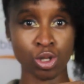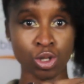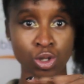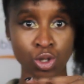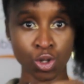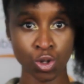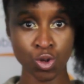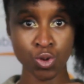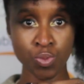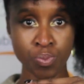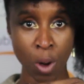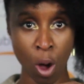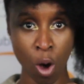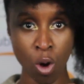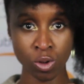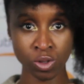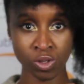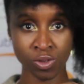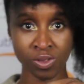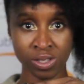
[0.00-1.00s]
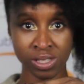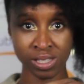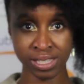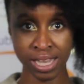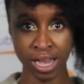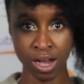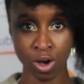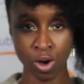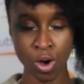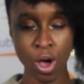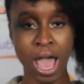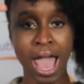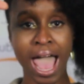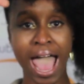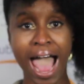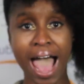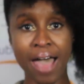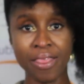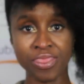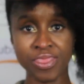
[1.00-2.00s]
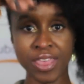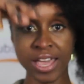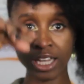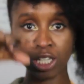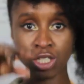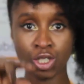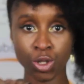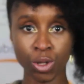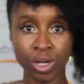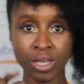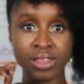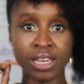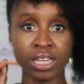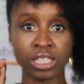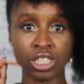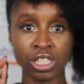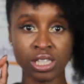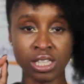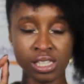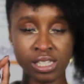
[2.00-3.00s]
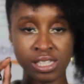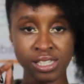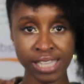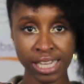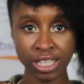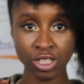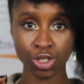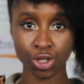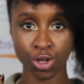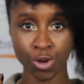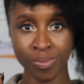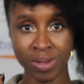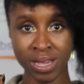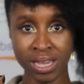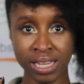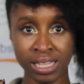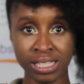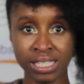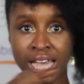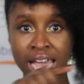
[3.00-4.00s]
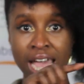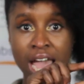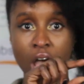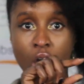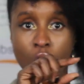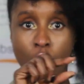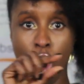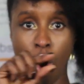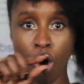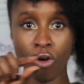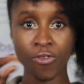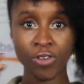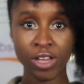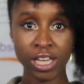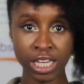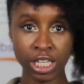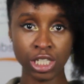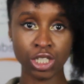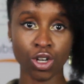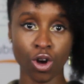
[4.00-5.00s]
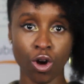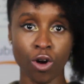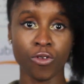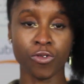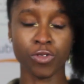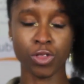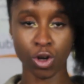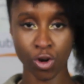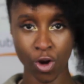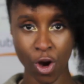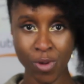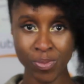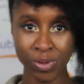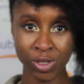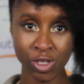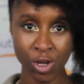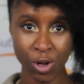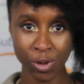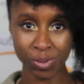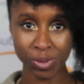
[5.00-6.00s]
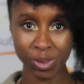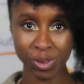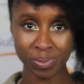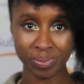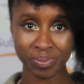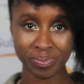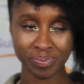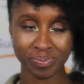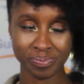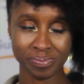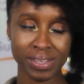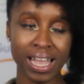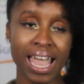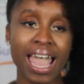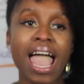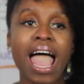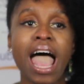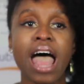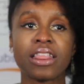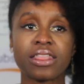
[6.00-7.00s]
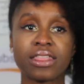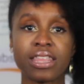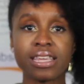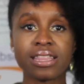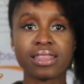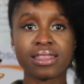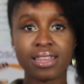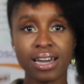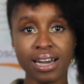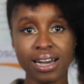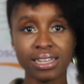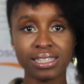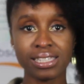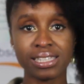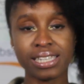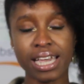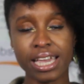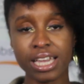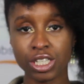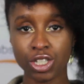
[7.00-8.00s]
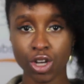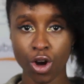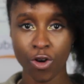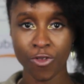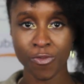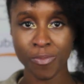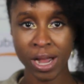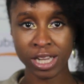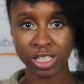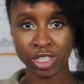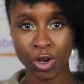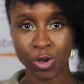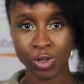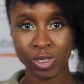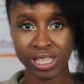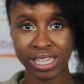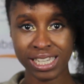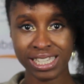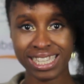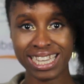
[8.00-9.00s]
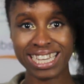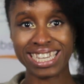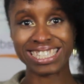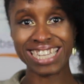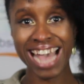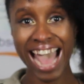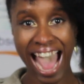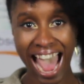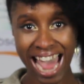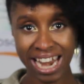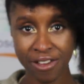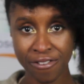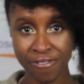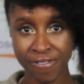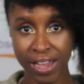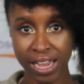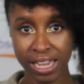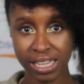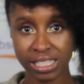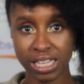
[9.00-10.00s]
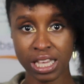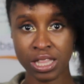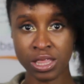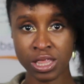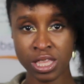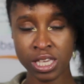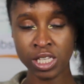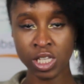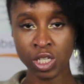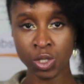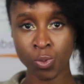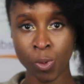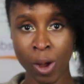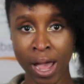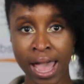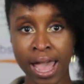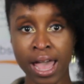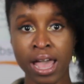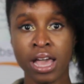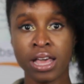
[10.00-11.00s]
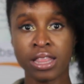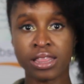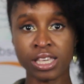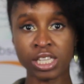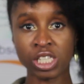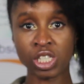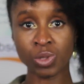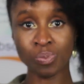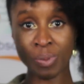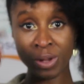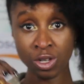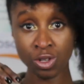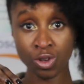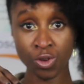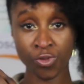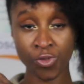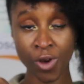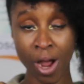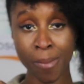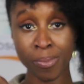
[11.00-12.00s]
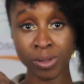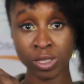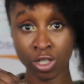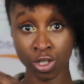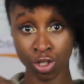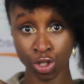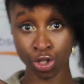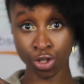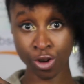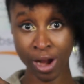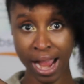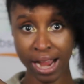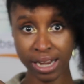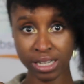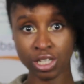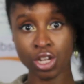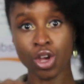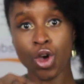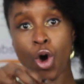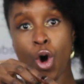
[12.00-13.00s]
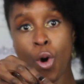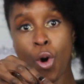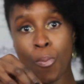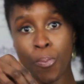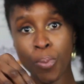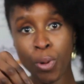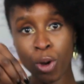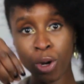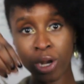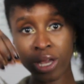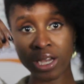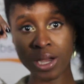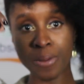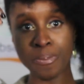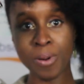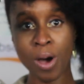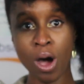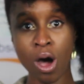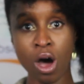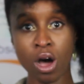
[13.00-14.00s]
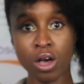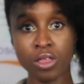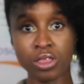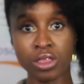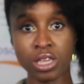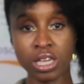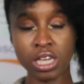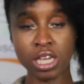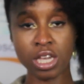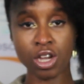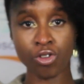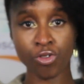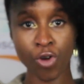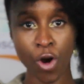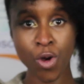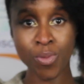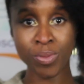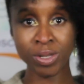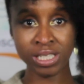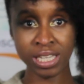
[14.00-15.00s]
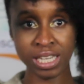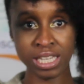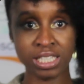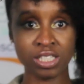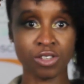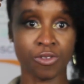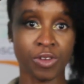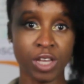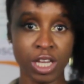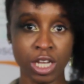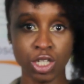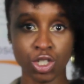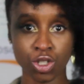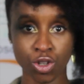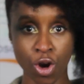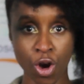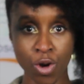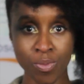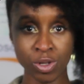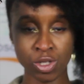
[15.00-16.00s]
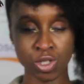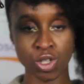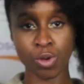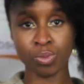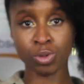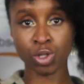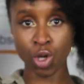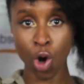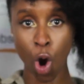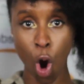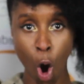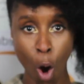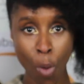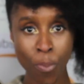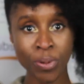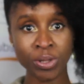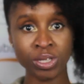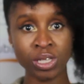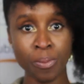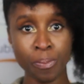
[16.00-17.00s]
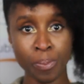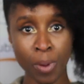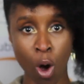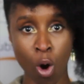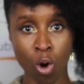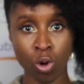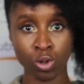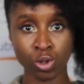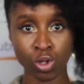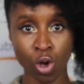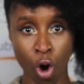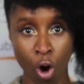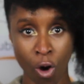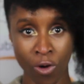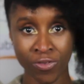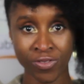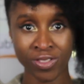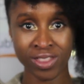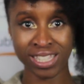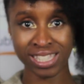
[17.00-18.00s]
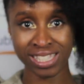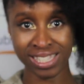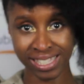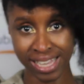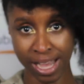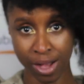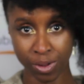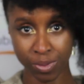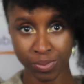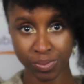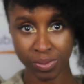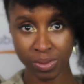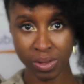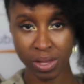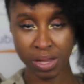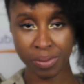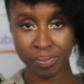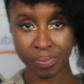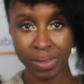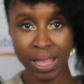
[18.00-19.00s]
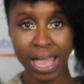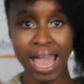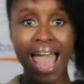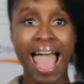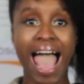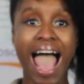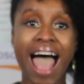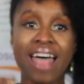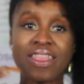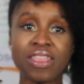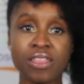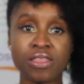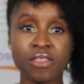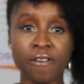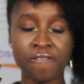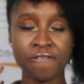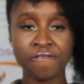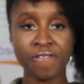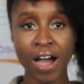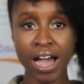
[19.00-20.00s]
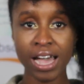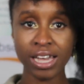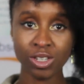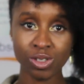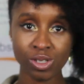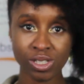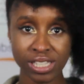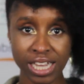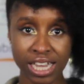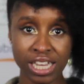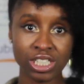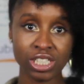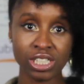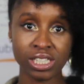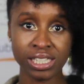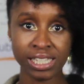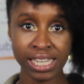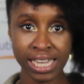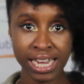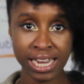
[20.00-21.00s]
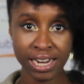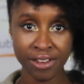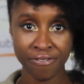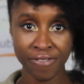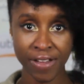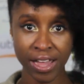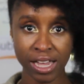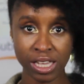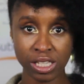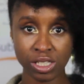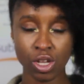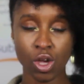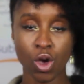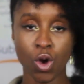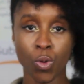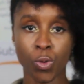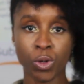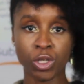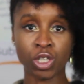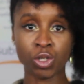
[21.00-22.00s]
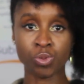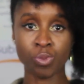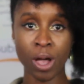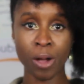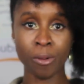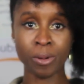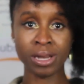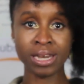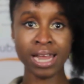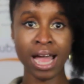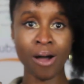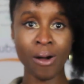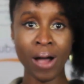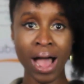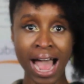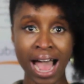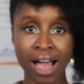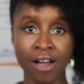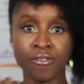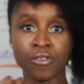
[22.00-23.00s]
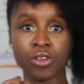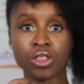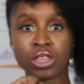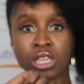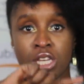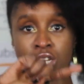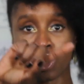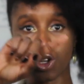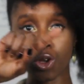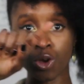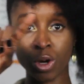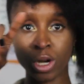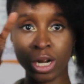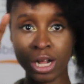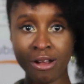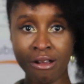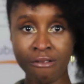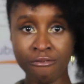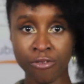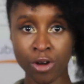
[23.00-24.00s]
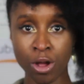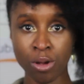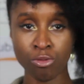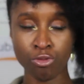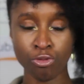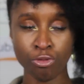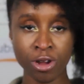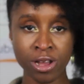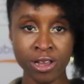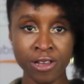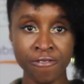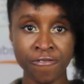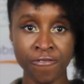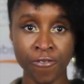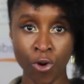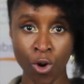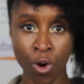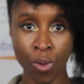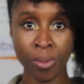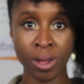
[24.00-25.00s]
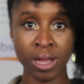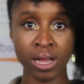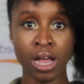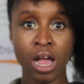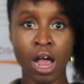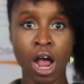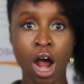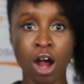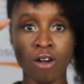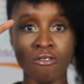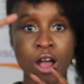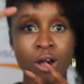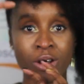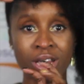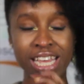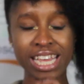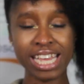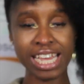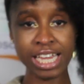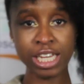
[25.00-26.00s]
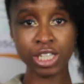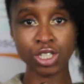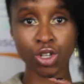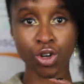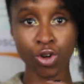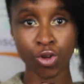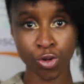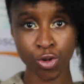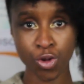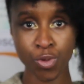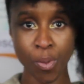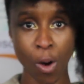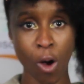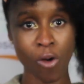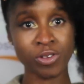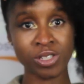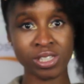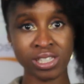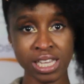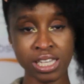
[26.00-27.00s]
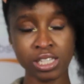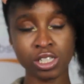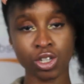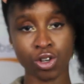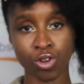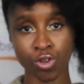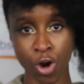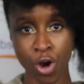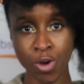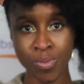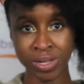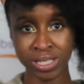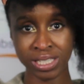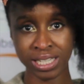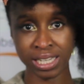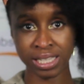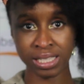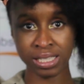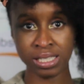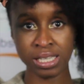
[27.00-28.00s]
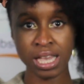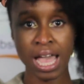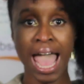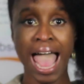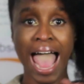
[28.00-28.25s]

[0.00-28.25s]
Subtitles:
or the 2 poles of the cell, and they join then to the centromeres of each of the chromosomes. The third stage of mitosis is anaphase, and this is where the spindle fibers contract, pulling apart the chromatids of each chromosome to opposite poles of the cell. And then the final stage is telophase, which is where we now have the nuclear envelope reforming around each group of sister chromatids,